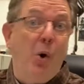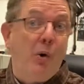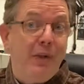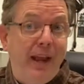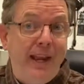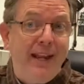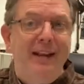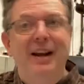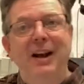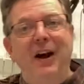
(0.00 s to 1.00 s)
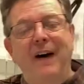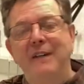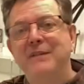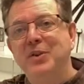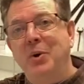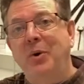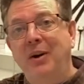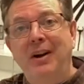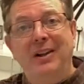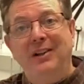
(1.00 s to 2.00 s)
or the it of
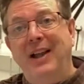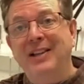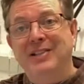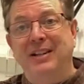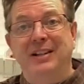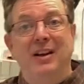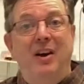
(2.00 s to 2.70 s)
your lesson.